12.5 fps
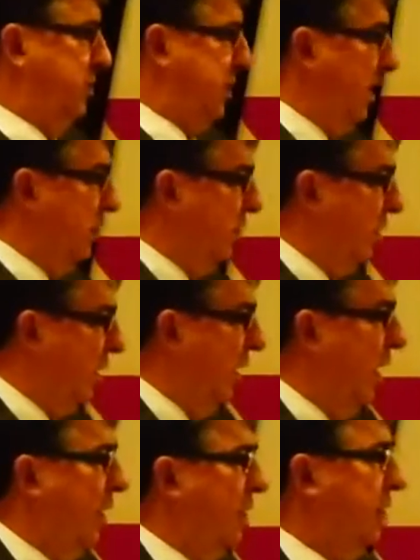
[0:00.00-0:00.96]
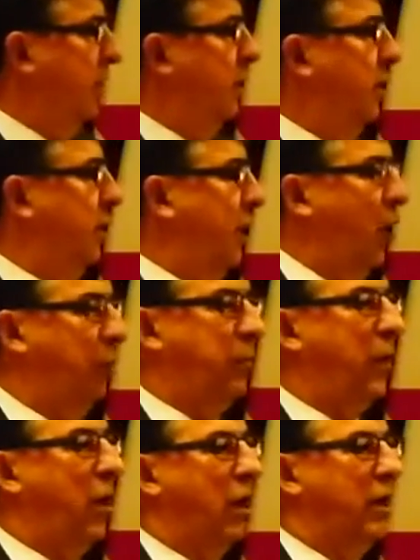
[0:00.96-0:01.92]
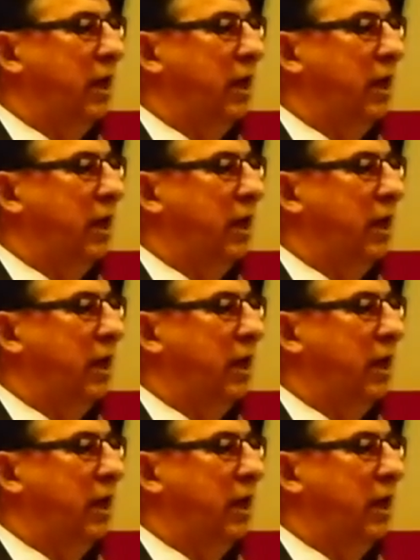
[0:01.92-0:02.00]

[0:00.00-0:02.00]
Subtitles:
Is that going to help our